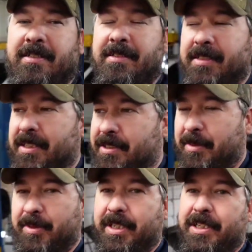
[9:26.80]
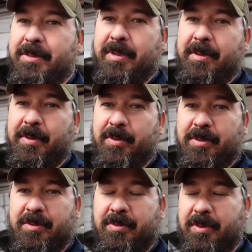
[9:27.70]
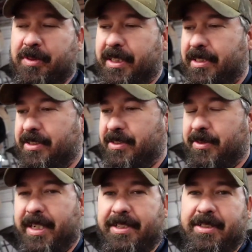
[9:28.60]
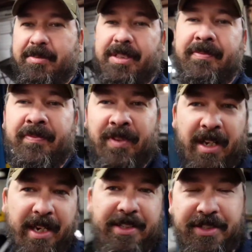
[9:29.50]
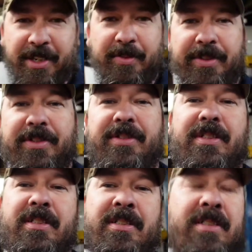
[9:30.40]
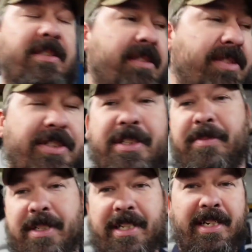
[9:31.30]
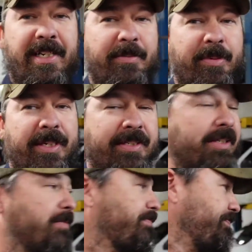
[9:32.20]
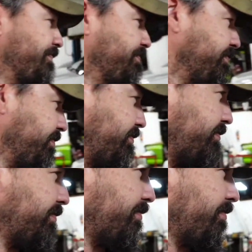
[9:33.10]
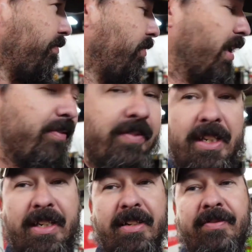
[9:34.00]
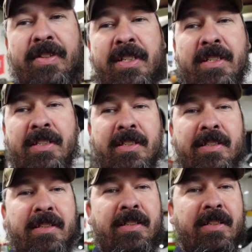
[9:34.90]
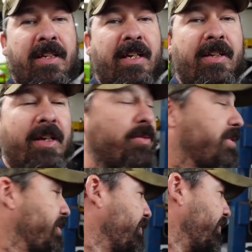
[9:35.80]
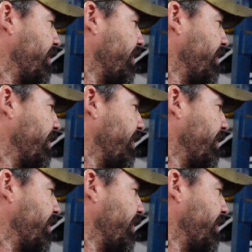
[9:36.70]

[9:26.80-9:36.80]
next couple of days maybe we'll get us a direction. But I had to share with you the gem that I had picked up. I feel like I was due for